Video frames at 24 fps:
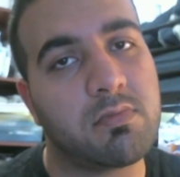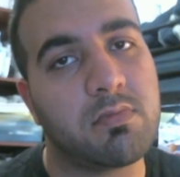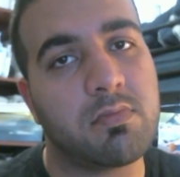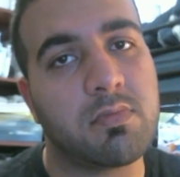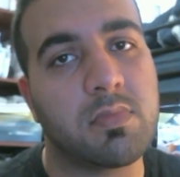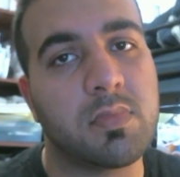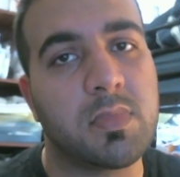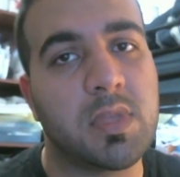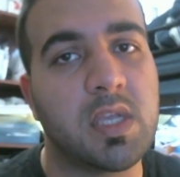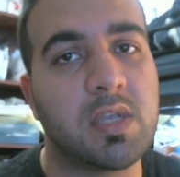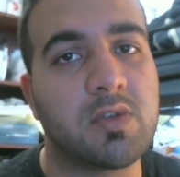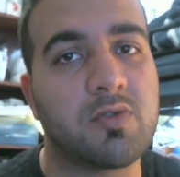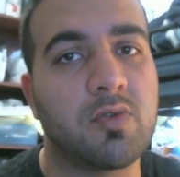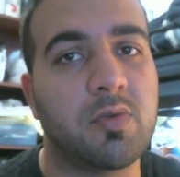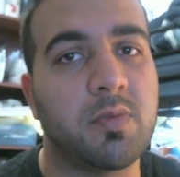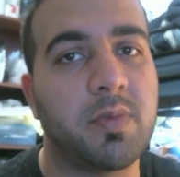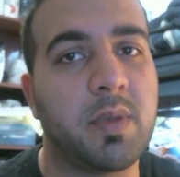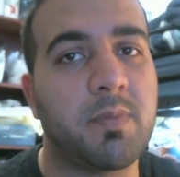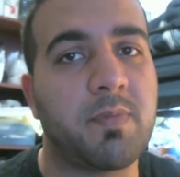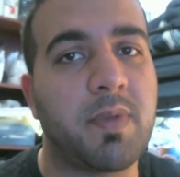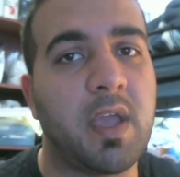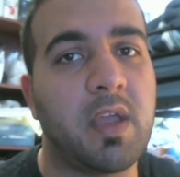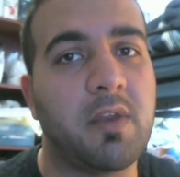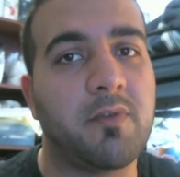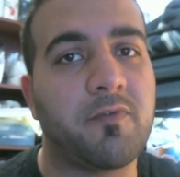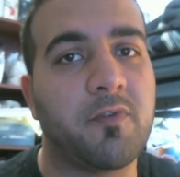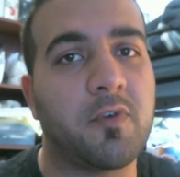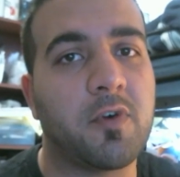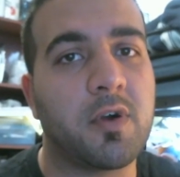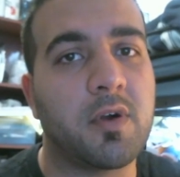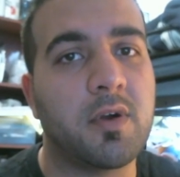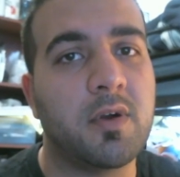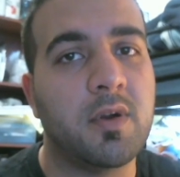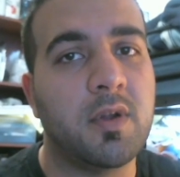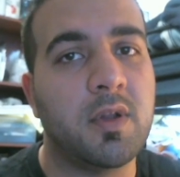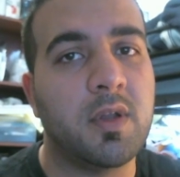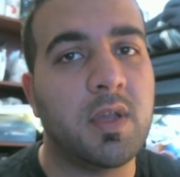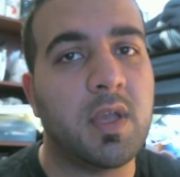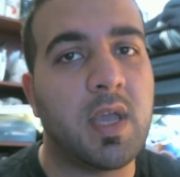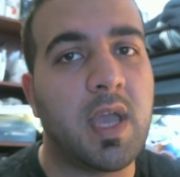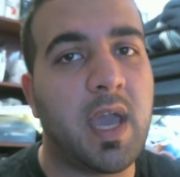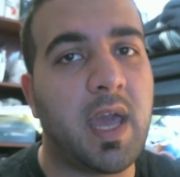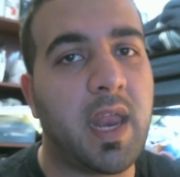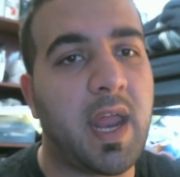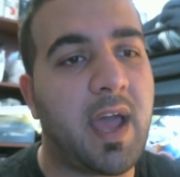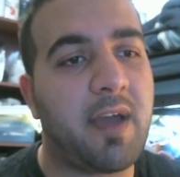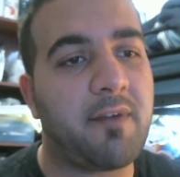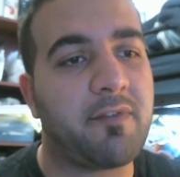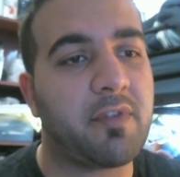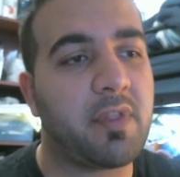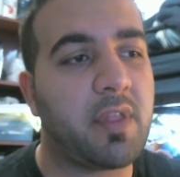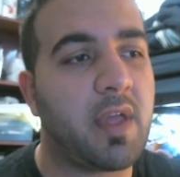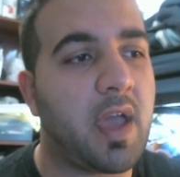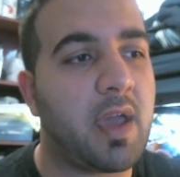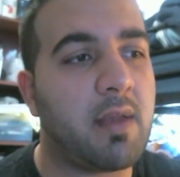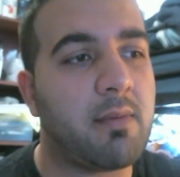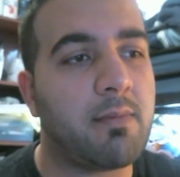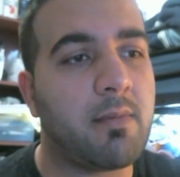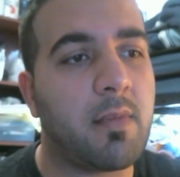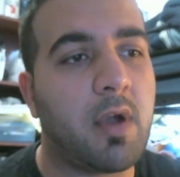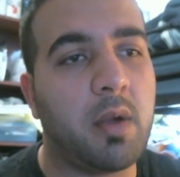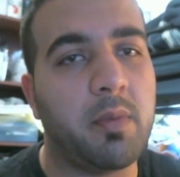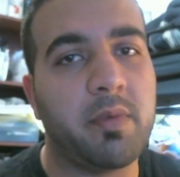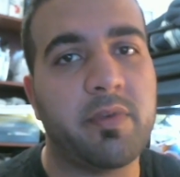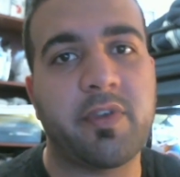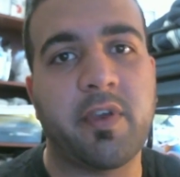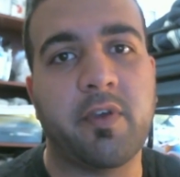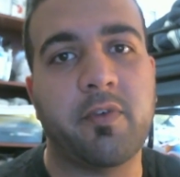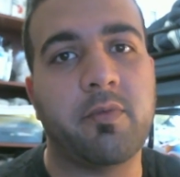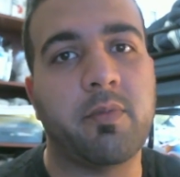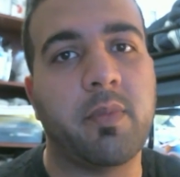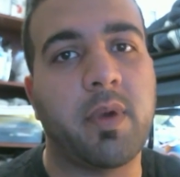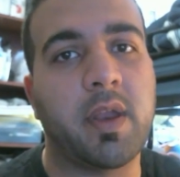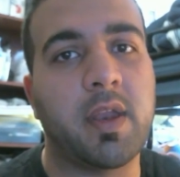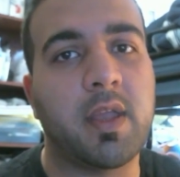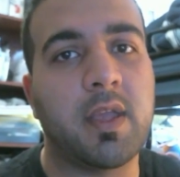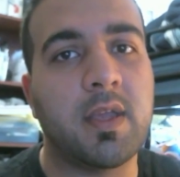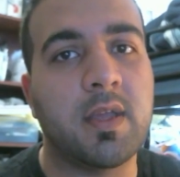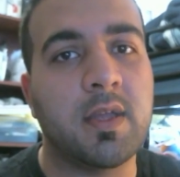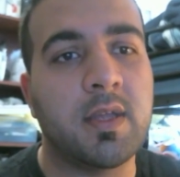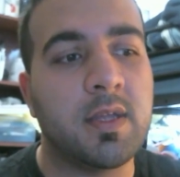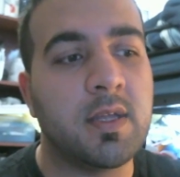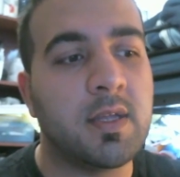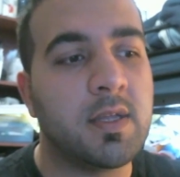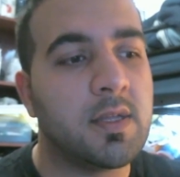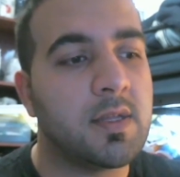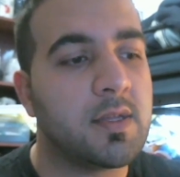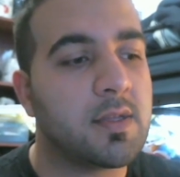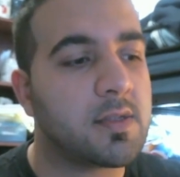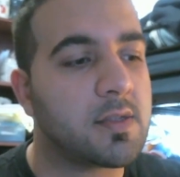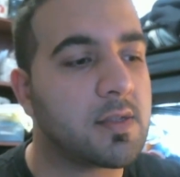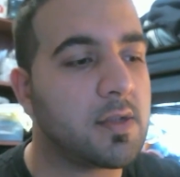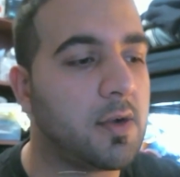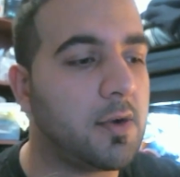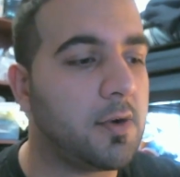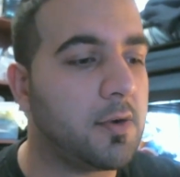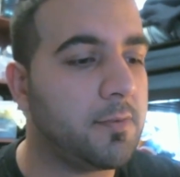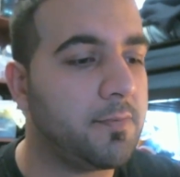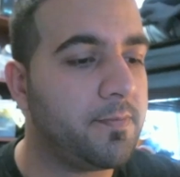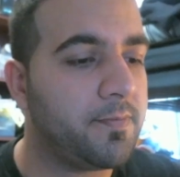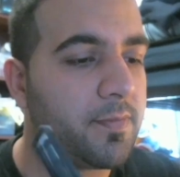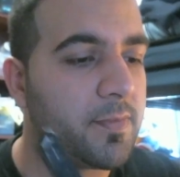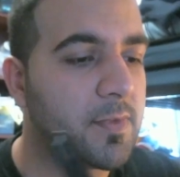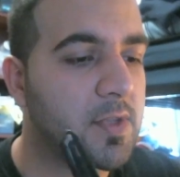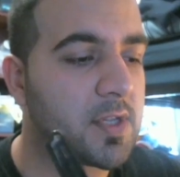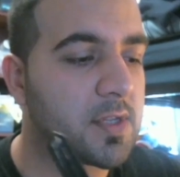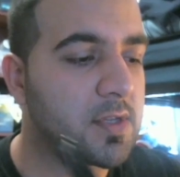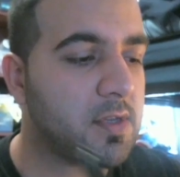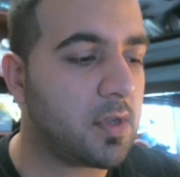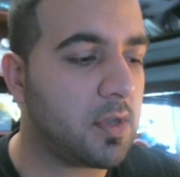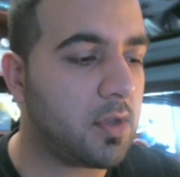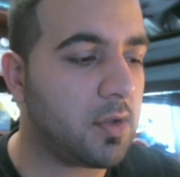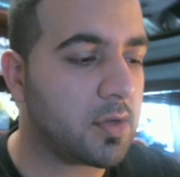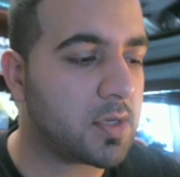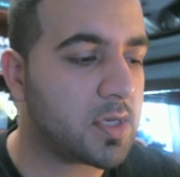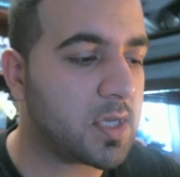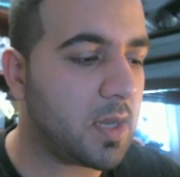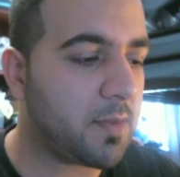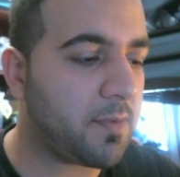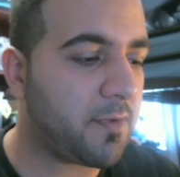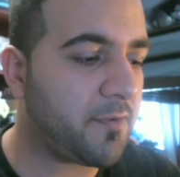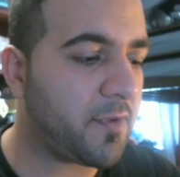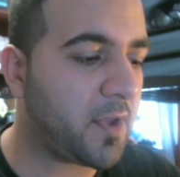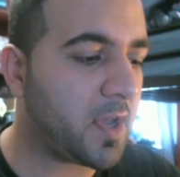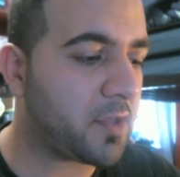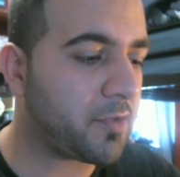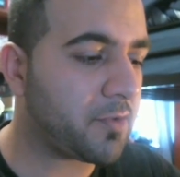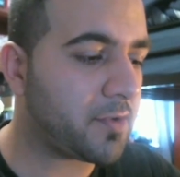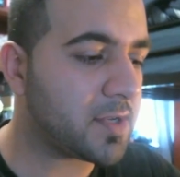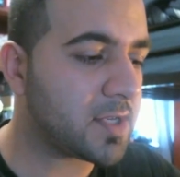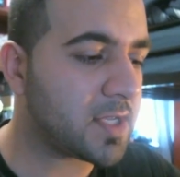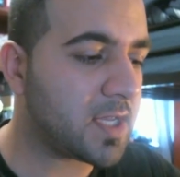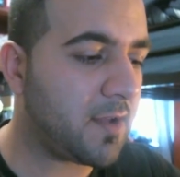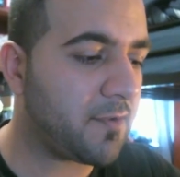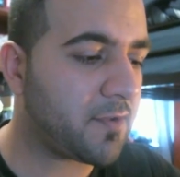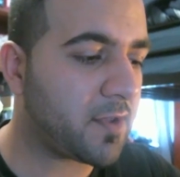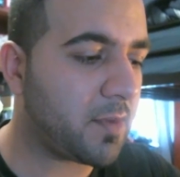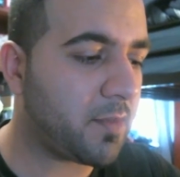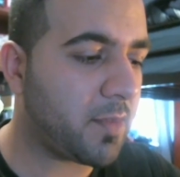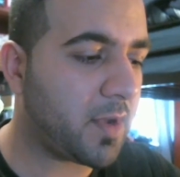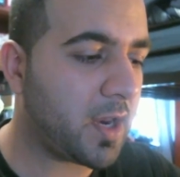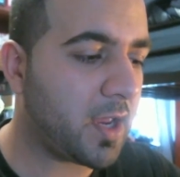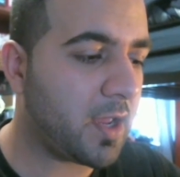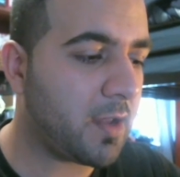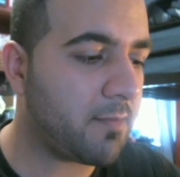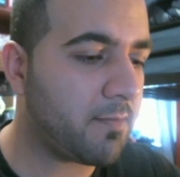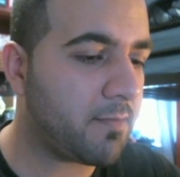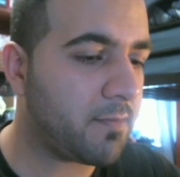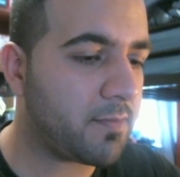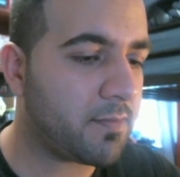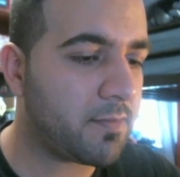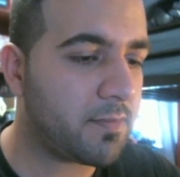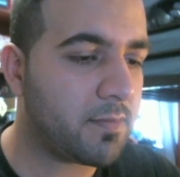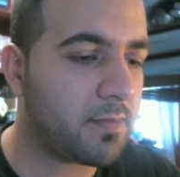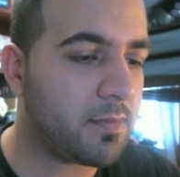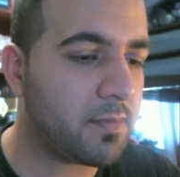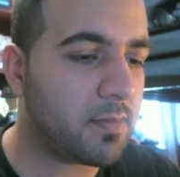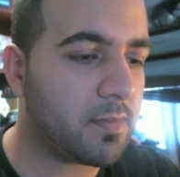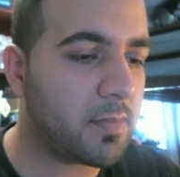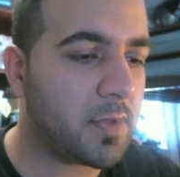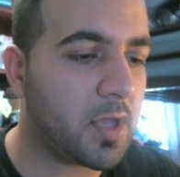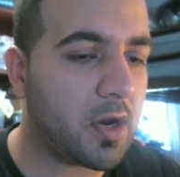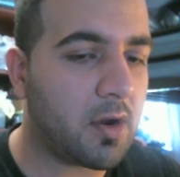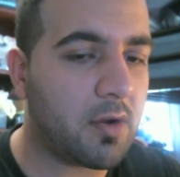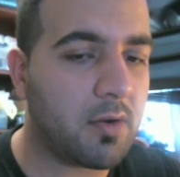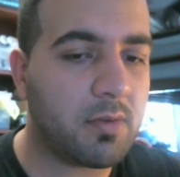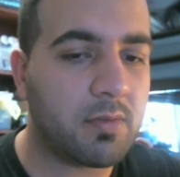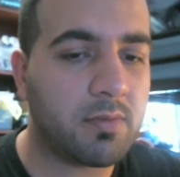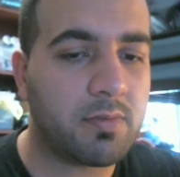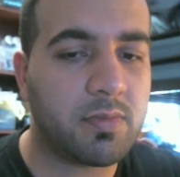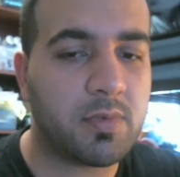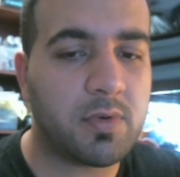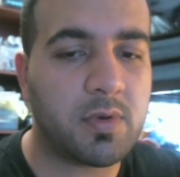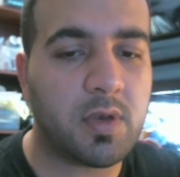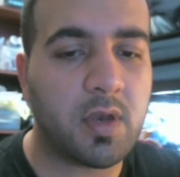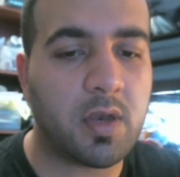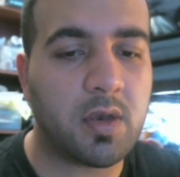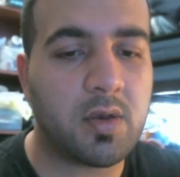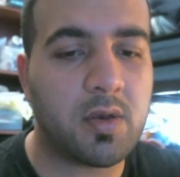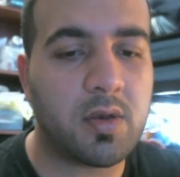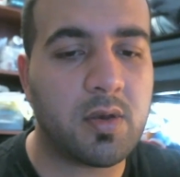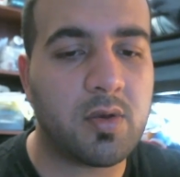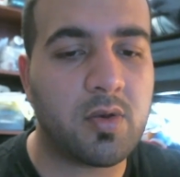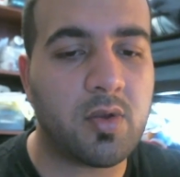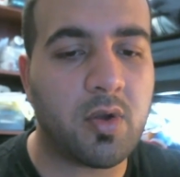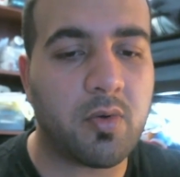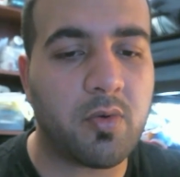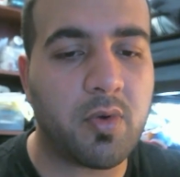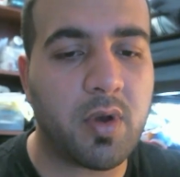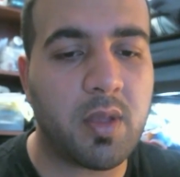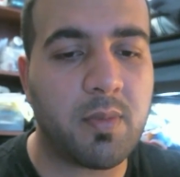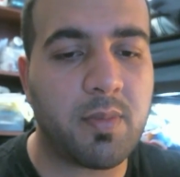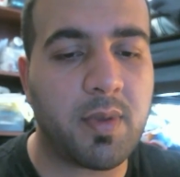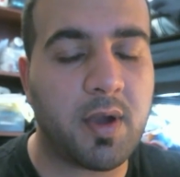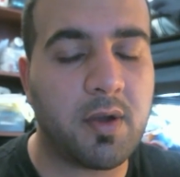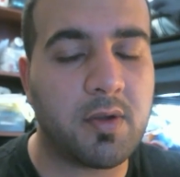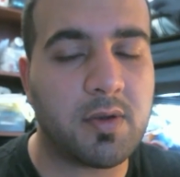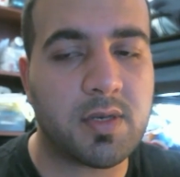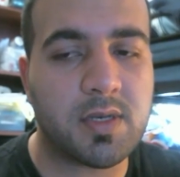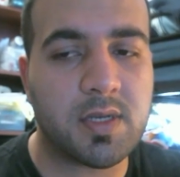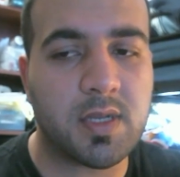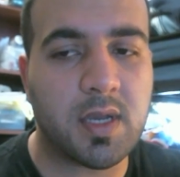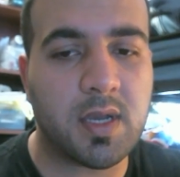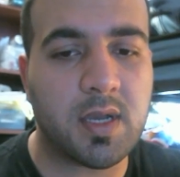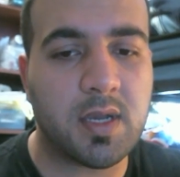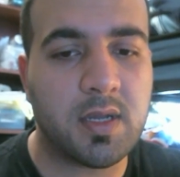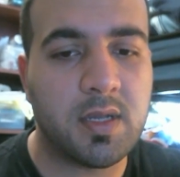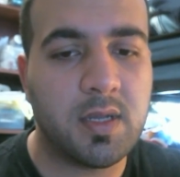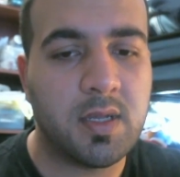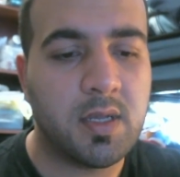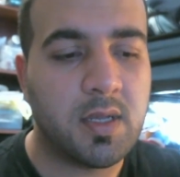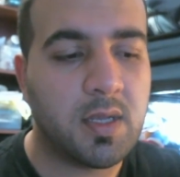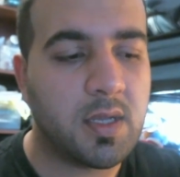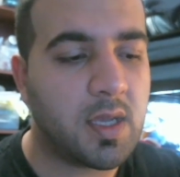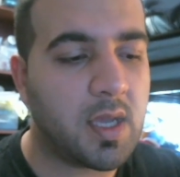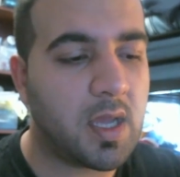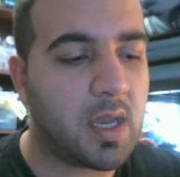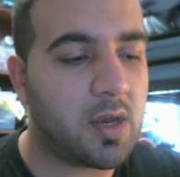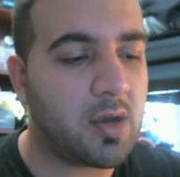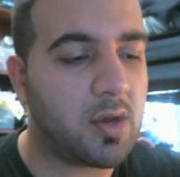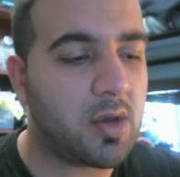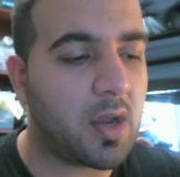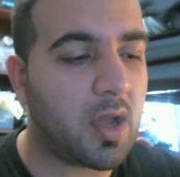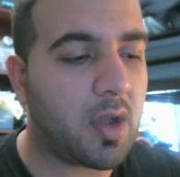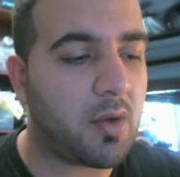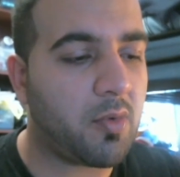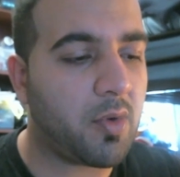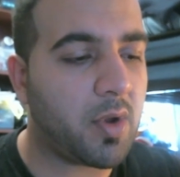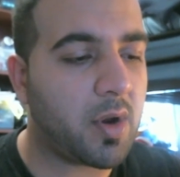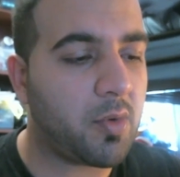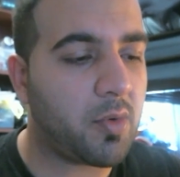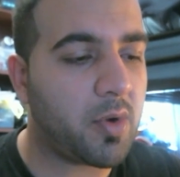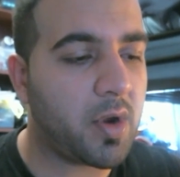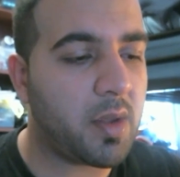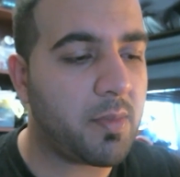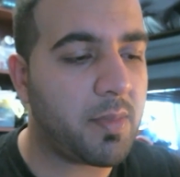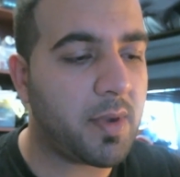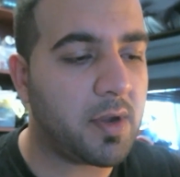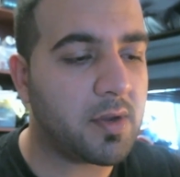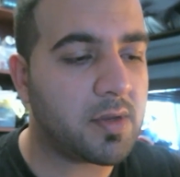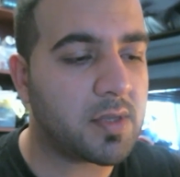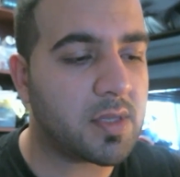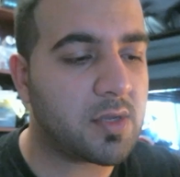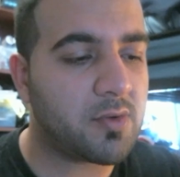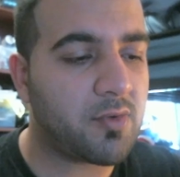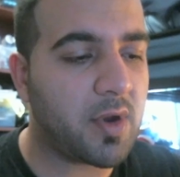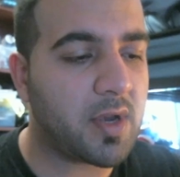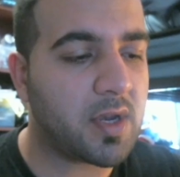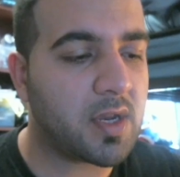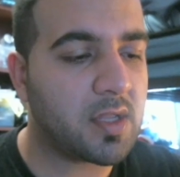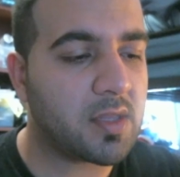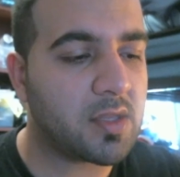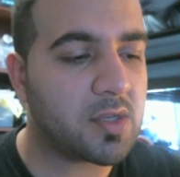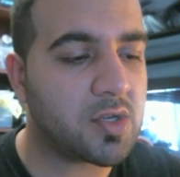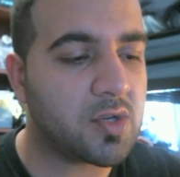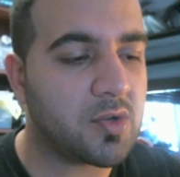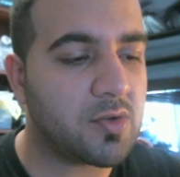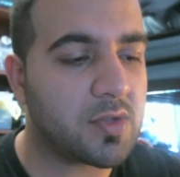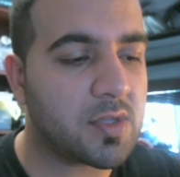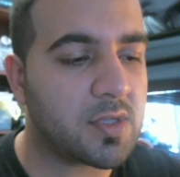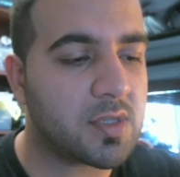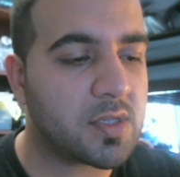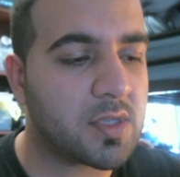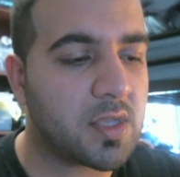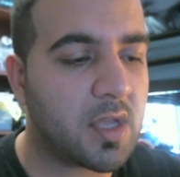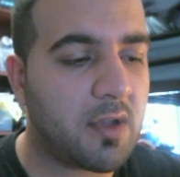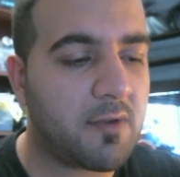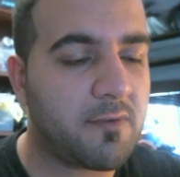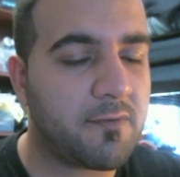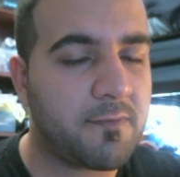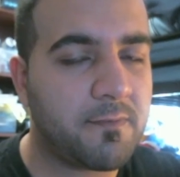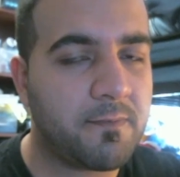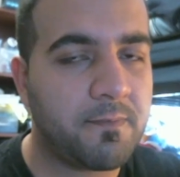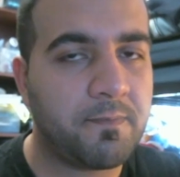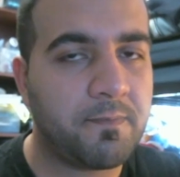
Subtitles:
these will be paid for, and after that I'll be saving money. So just a little tip, if you guys want to save some money, don't worry about and not want to worry about renting the shoes and stuff,